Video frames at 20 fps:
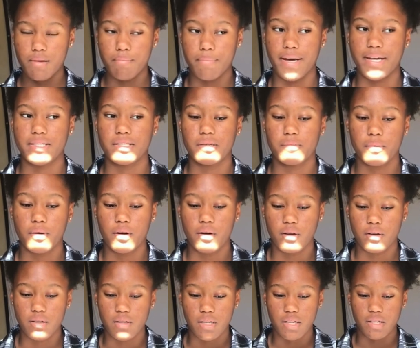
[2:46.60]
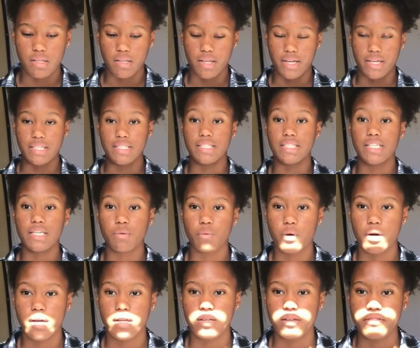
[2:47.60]
basketball in like a
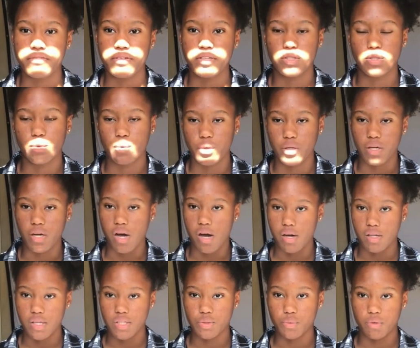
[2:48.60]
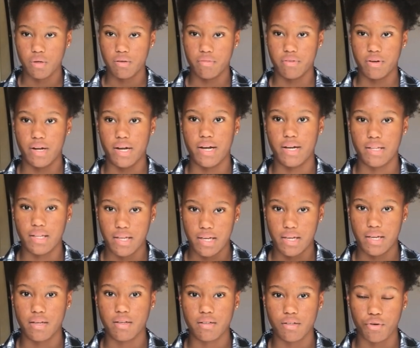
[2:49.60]
D1 Division I college whenever I
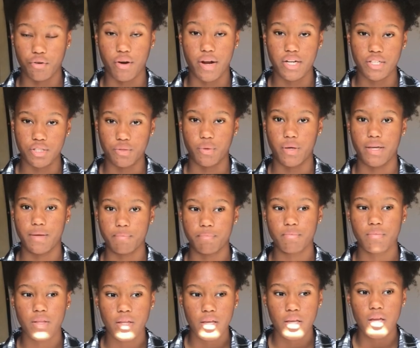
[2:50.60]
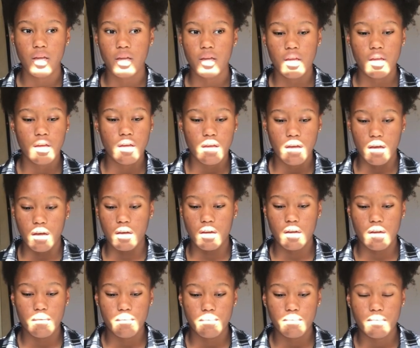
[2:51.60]
like graduate.
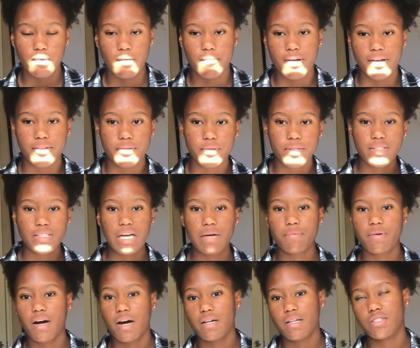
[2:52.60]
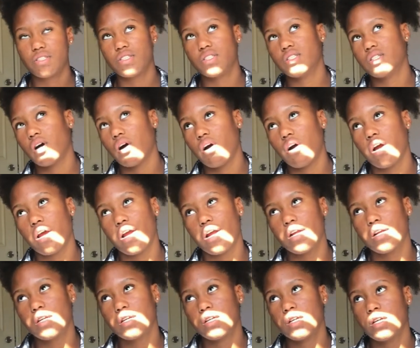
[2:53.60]
And my three top colleges are
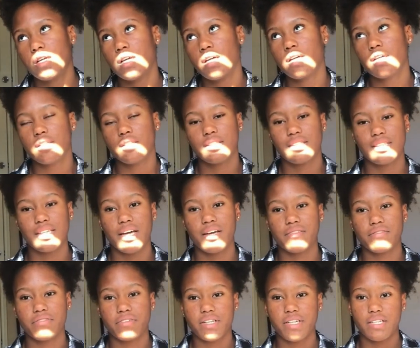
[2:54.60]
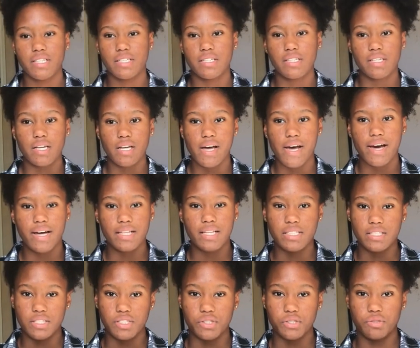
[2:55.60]
Stanford,
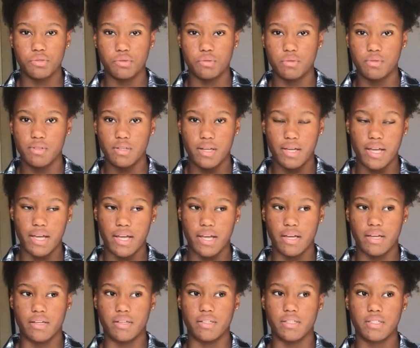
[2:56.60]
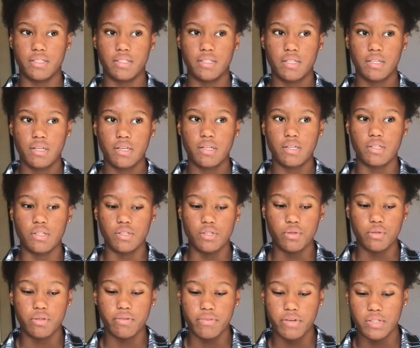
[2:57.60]
LSU, and
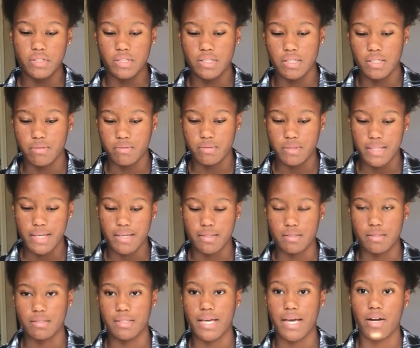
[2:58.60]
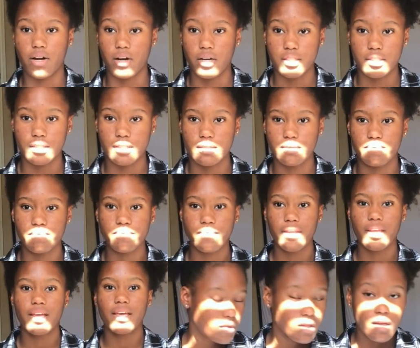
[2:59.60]
University of Texas at Austin.
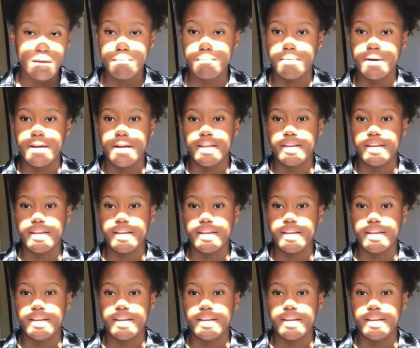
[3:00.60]
But